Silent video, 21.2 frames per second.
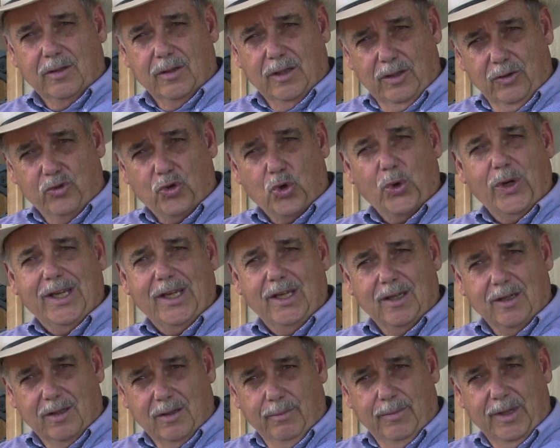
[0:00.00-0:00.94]

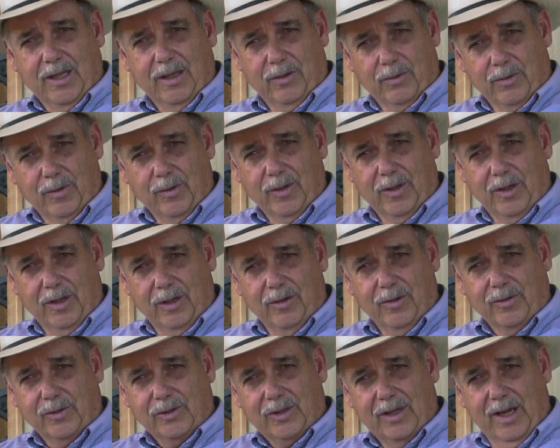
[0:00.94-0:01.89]
intriguing to me through the
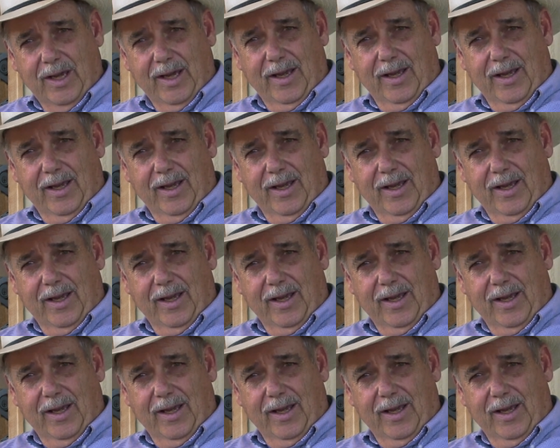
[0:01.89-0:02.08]
years.